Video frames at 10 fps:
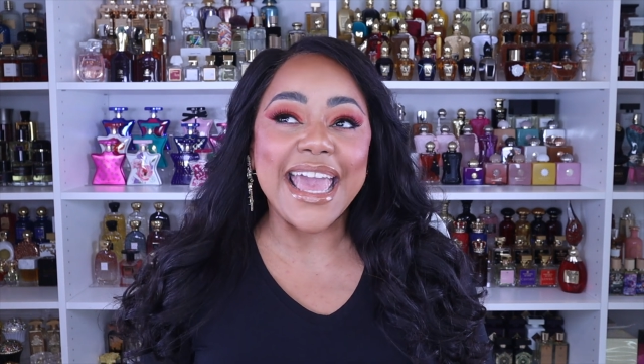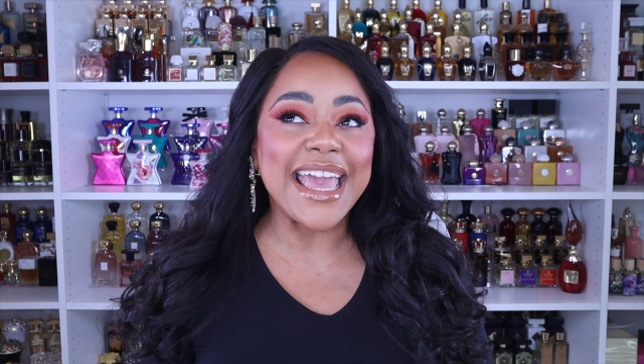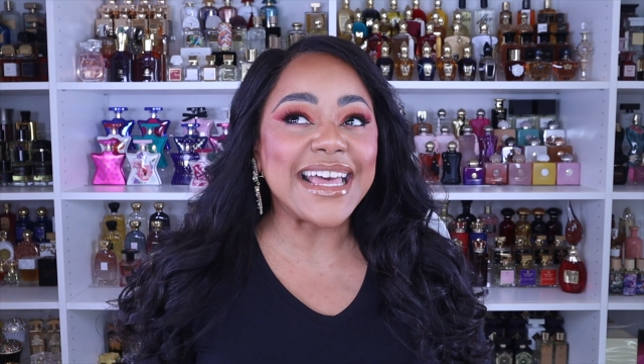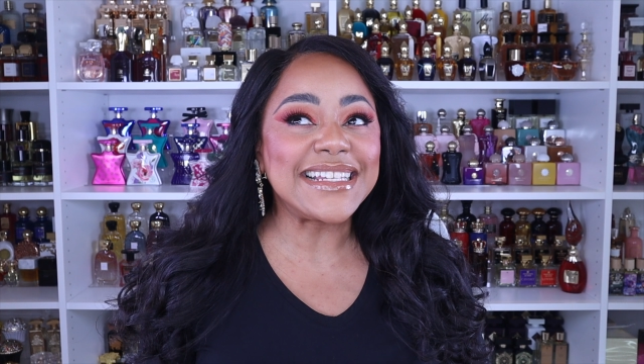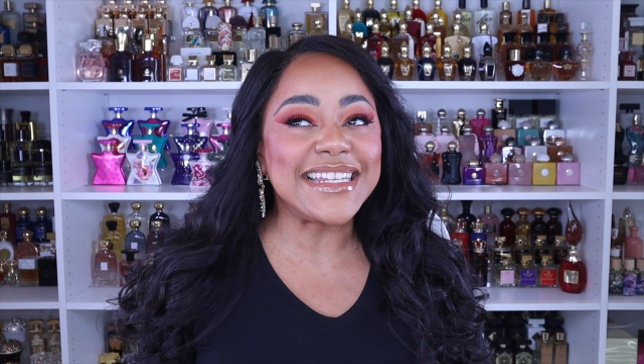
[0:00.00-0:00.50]

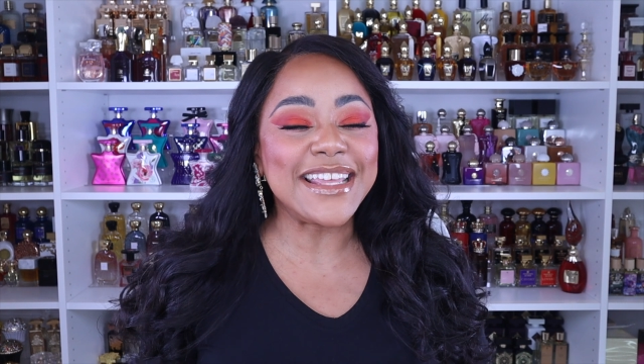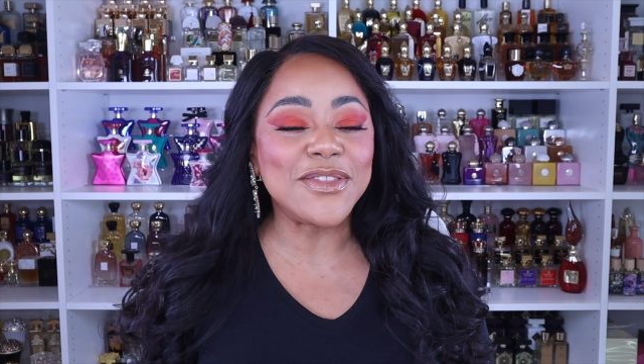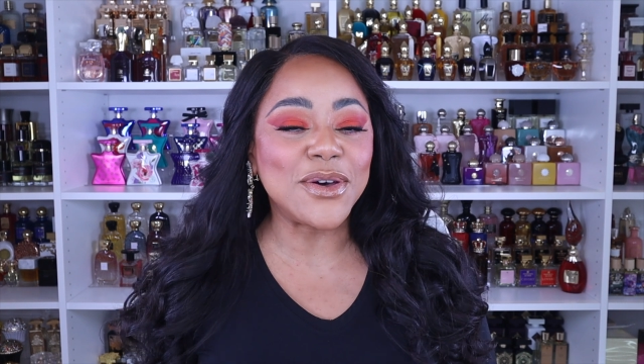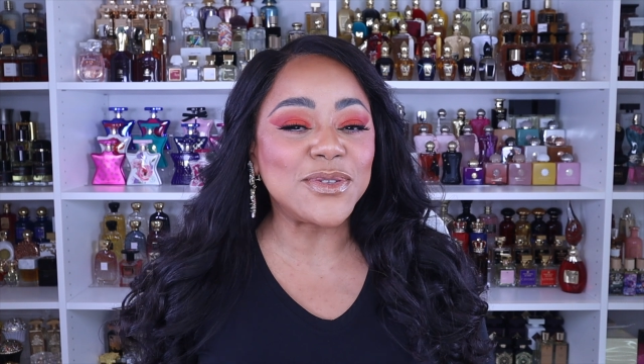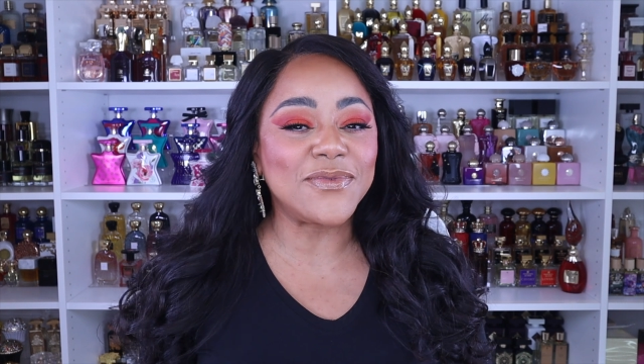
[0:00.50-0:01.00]
and in
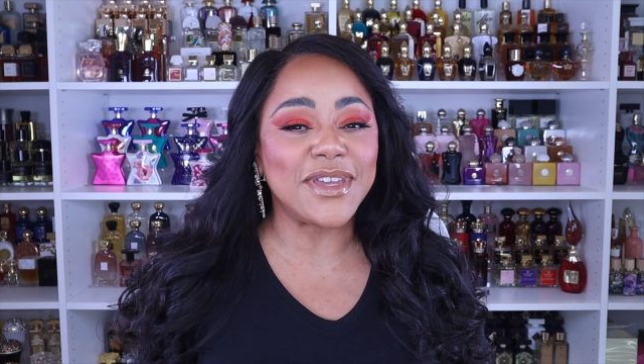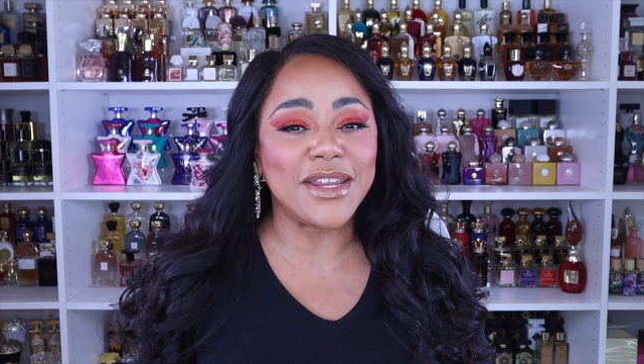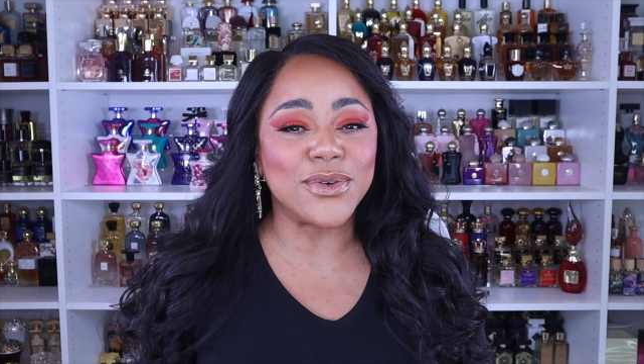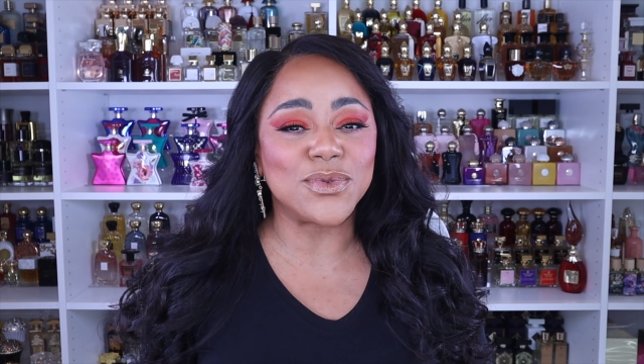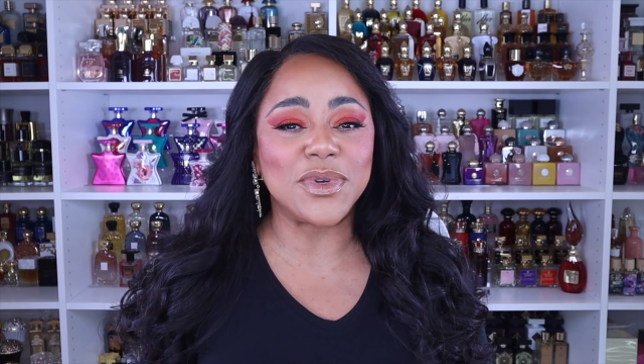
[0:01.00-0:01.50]
those
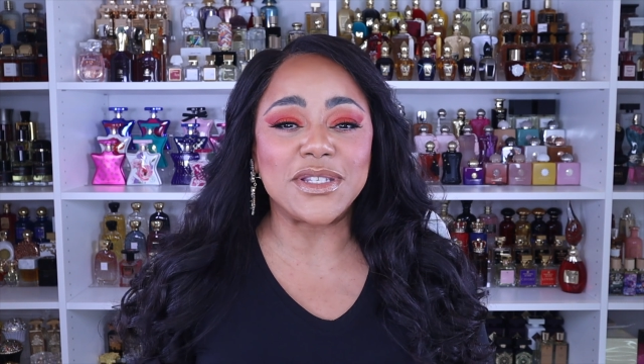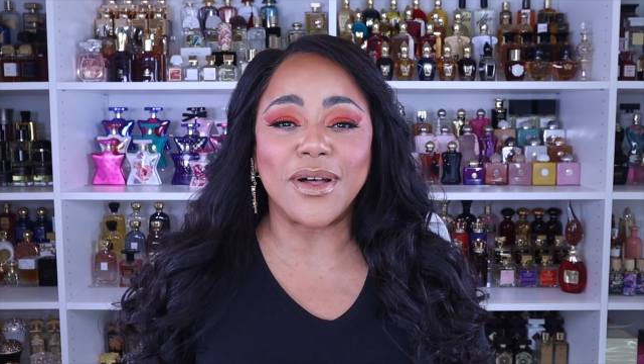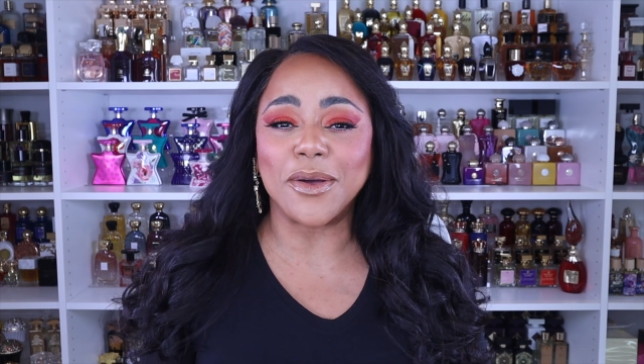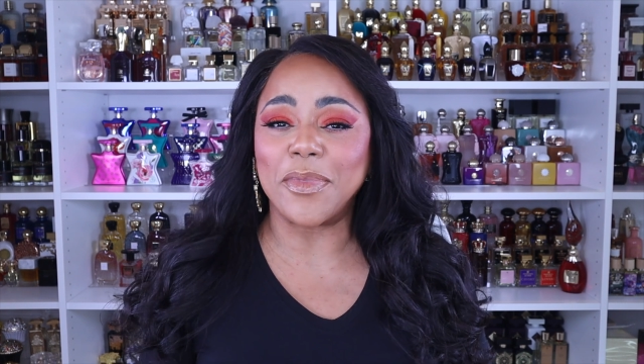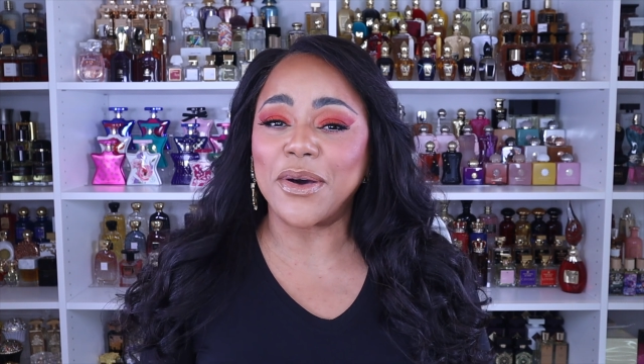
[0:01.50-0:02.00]
videos we
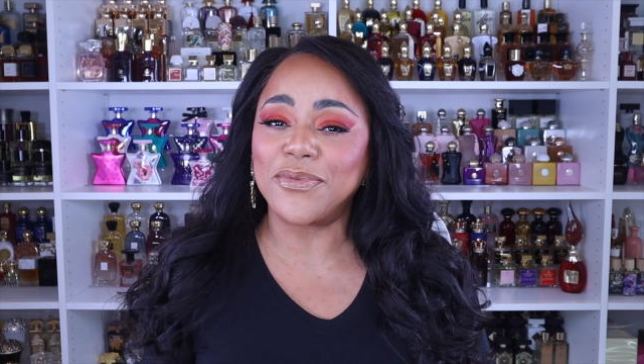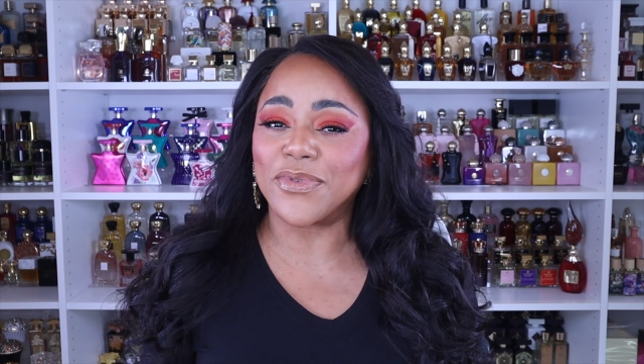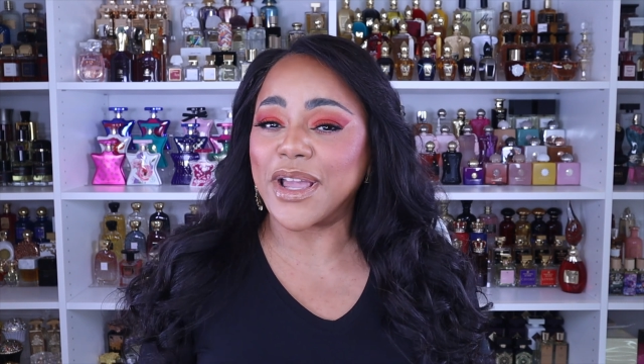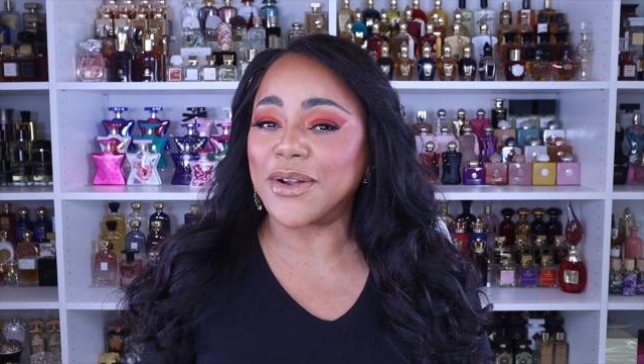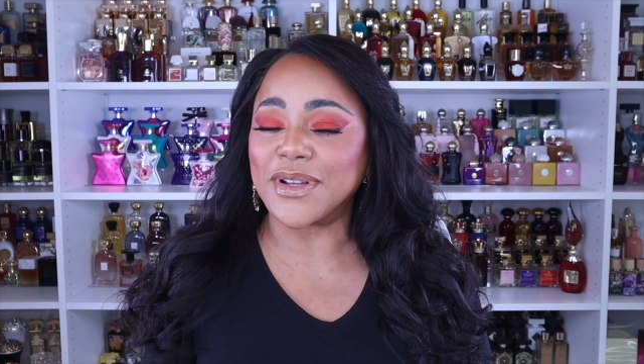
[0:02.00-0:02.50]
talk about
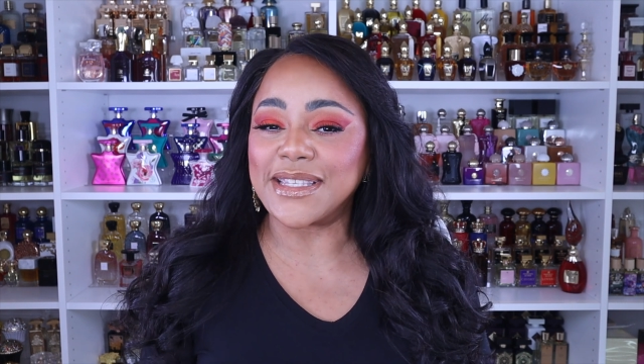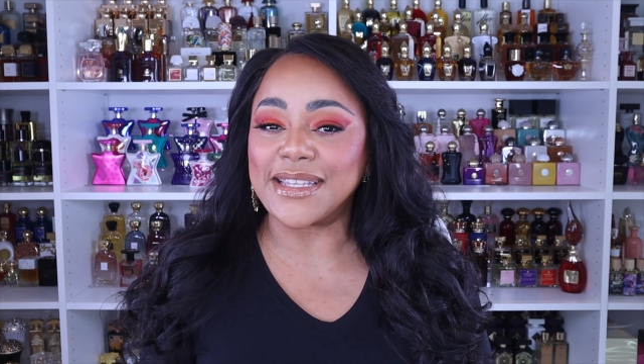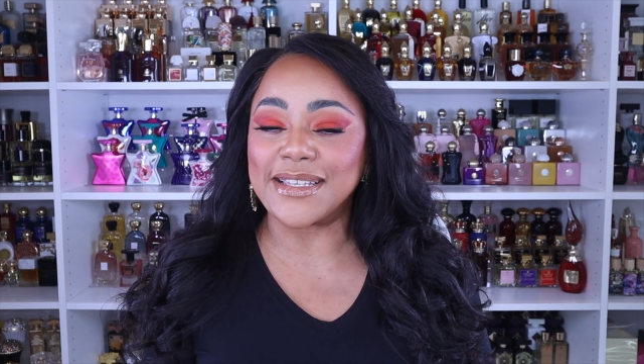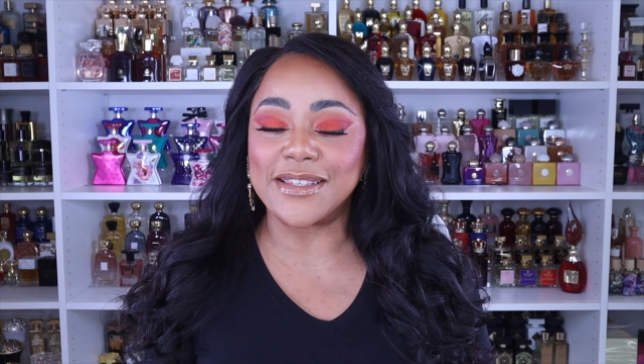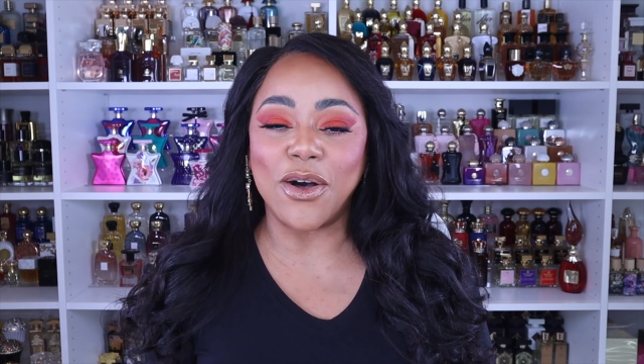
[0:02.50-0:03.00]
fragrances